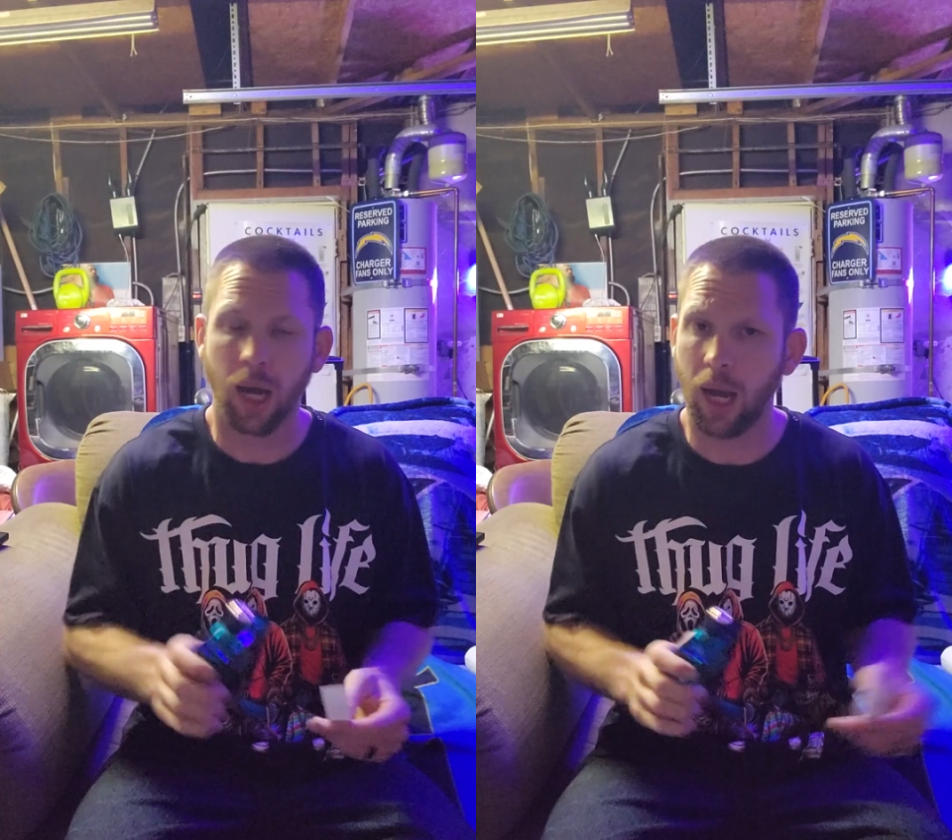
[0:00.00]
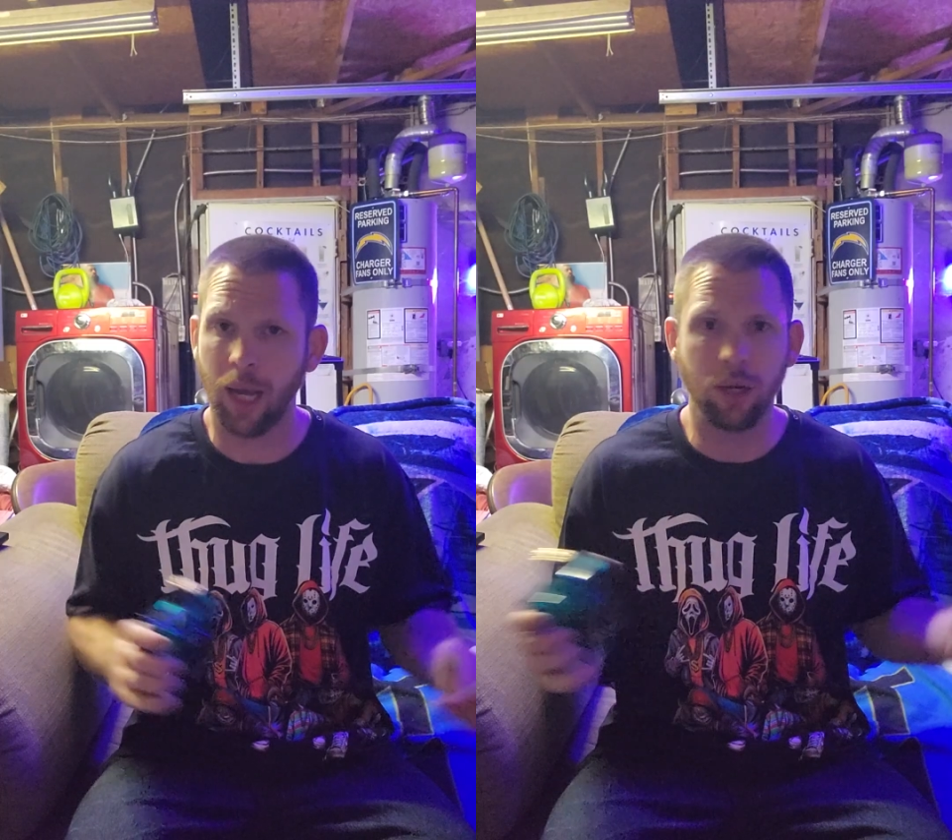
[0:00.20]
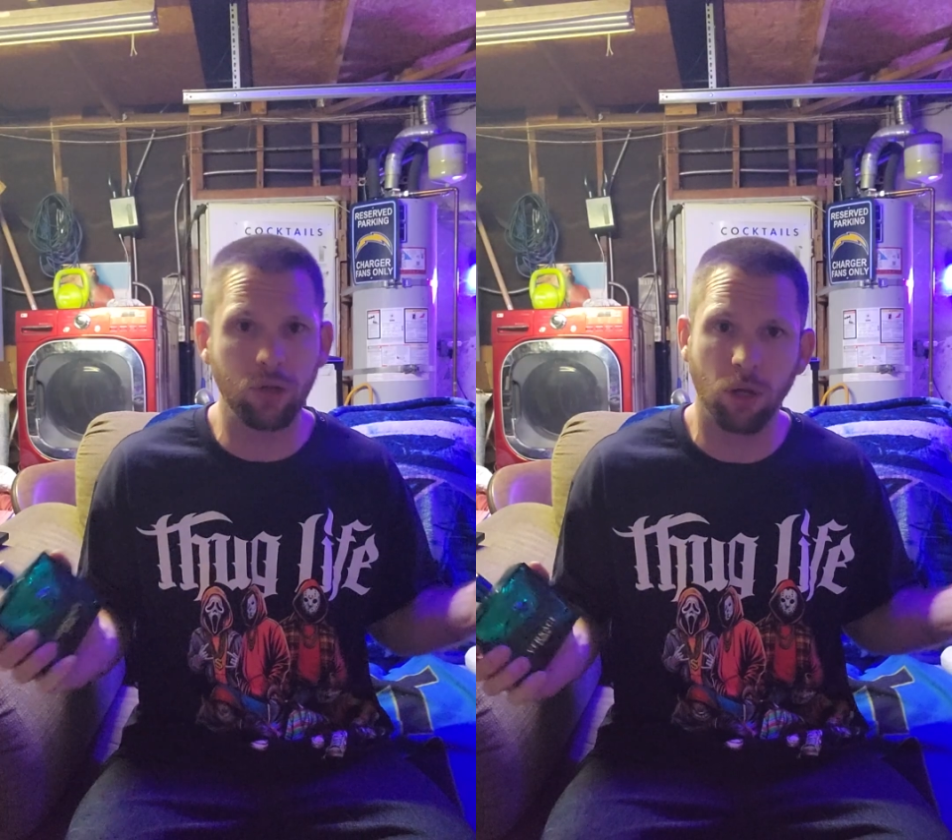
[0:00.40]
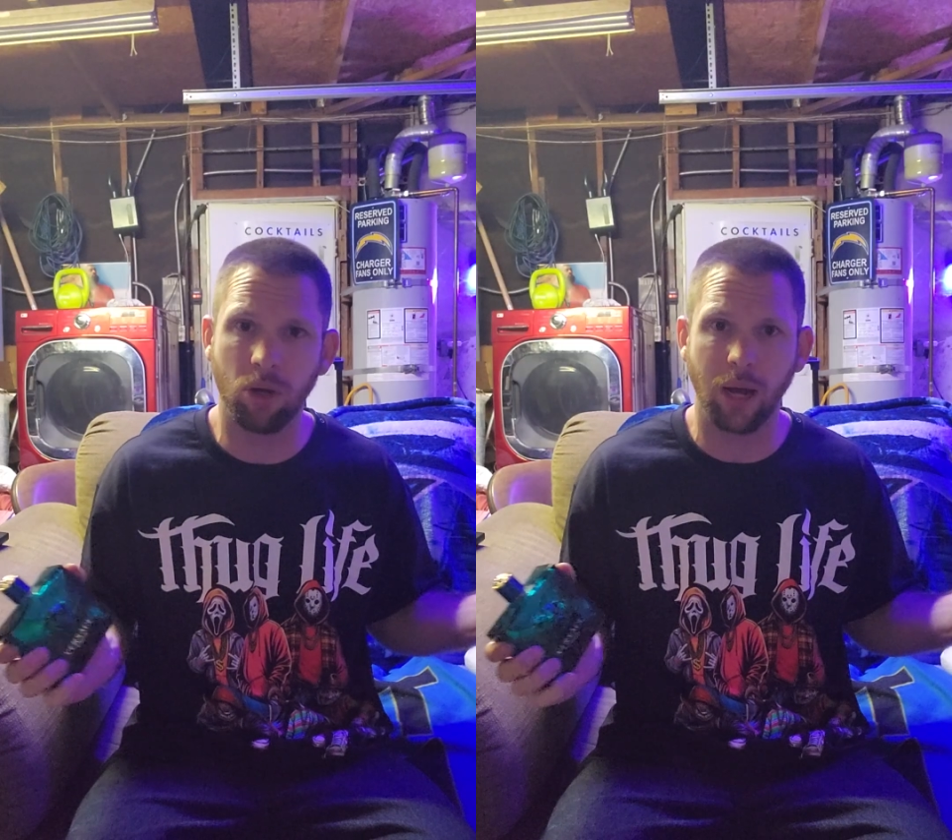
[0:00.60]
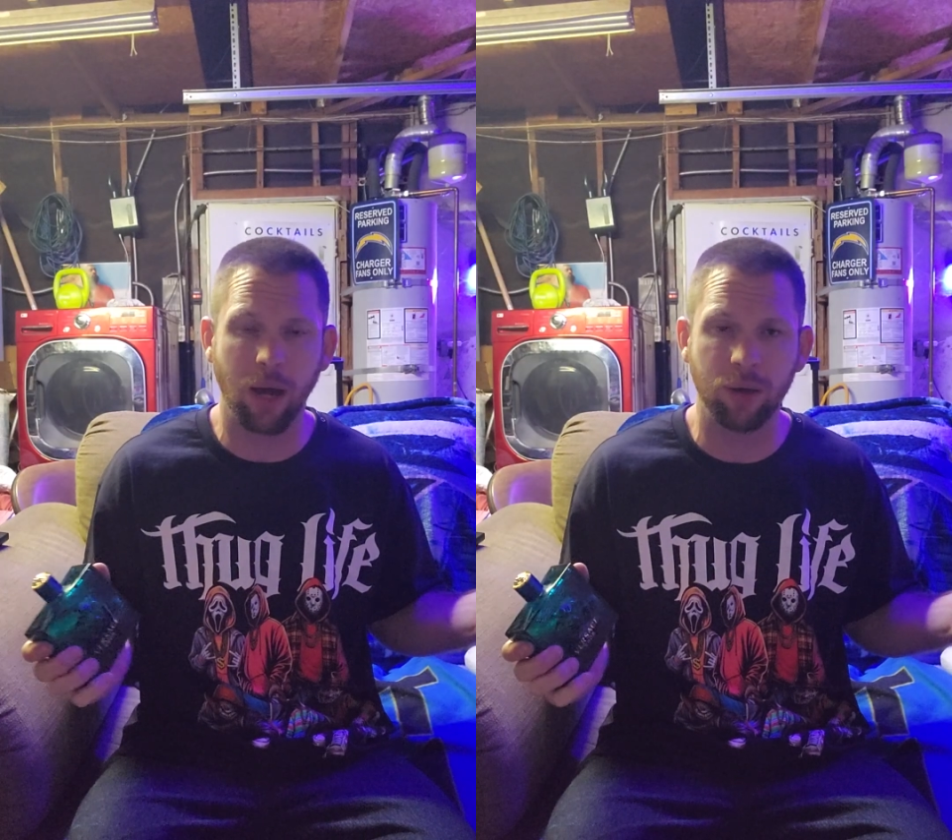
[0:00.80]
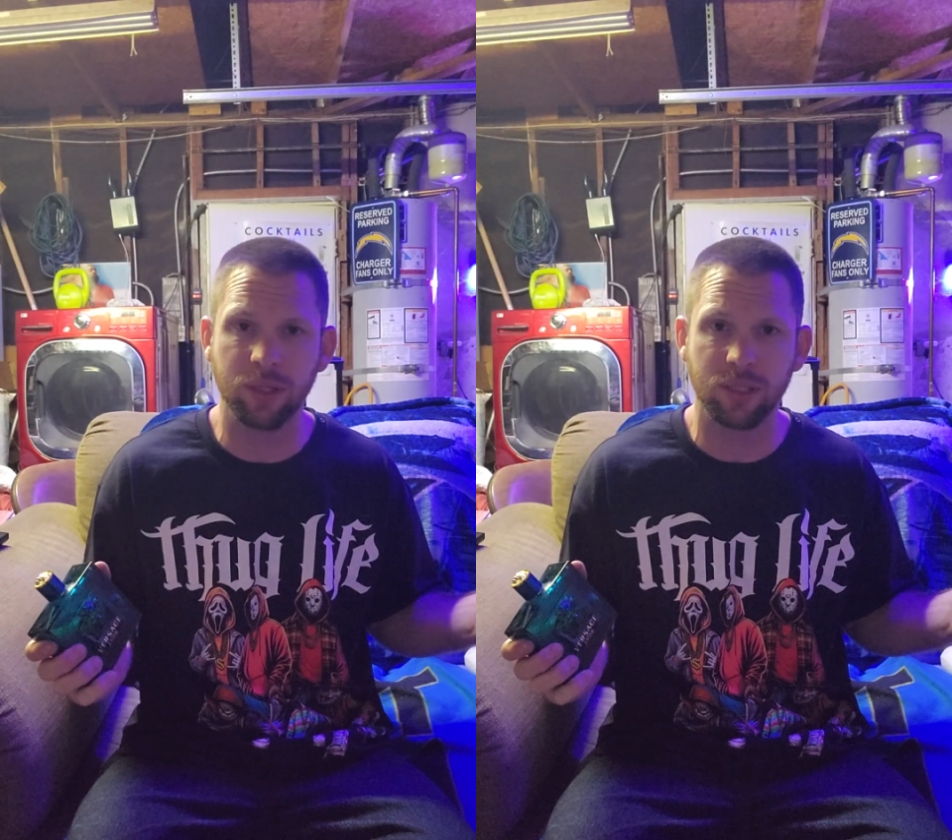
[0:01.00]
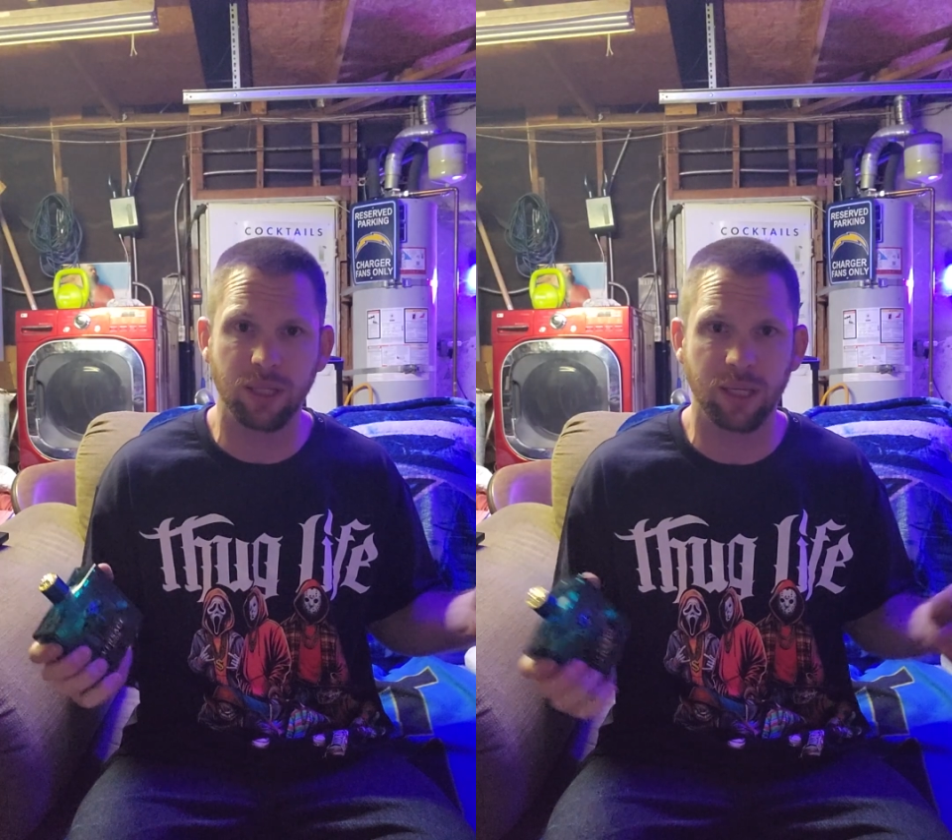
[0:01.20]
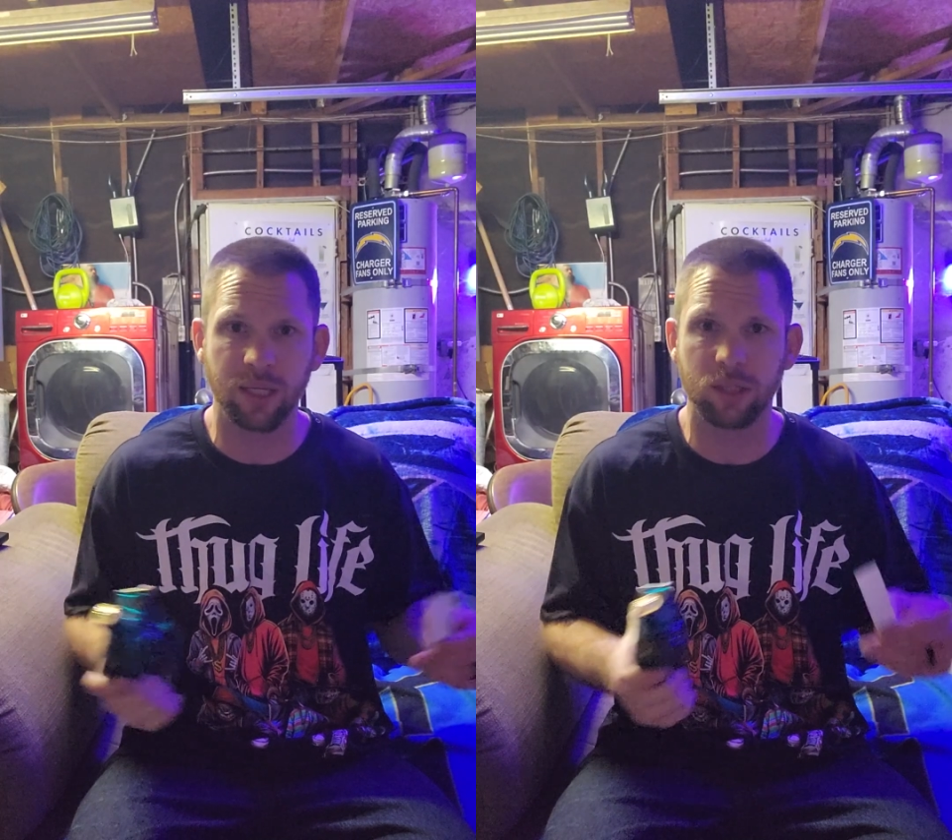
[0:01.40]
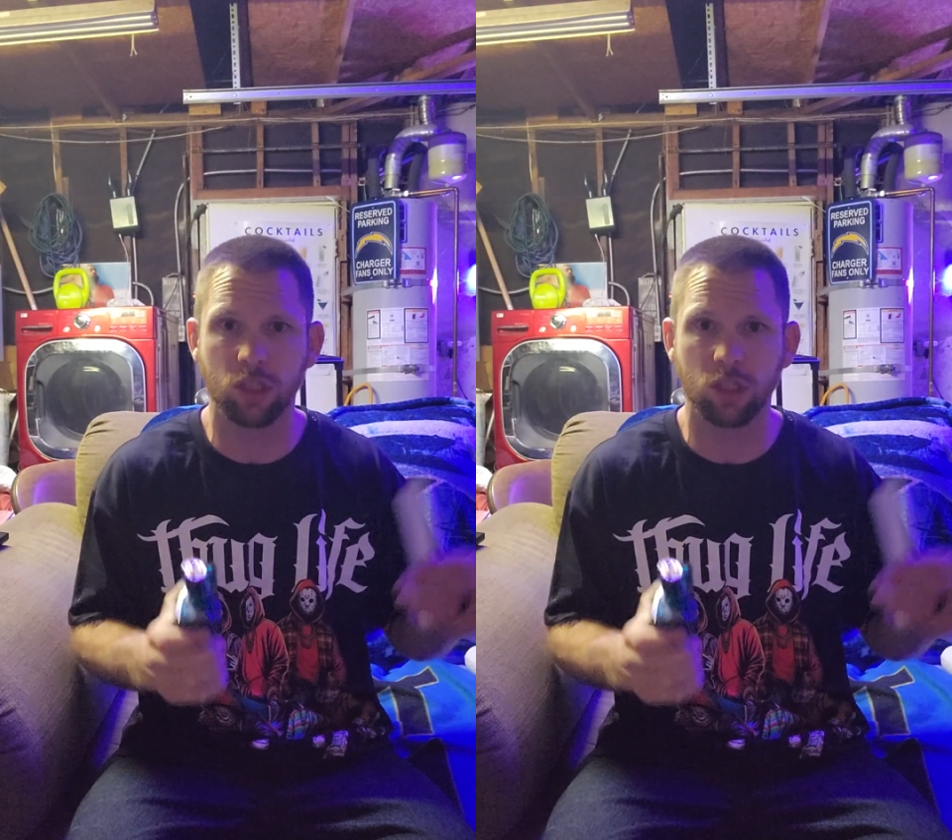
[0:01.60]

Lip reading: I don't know how this thing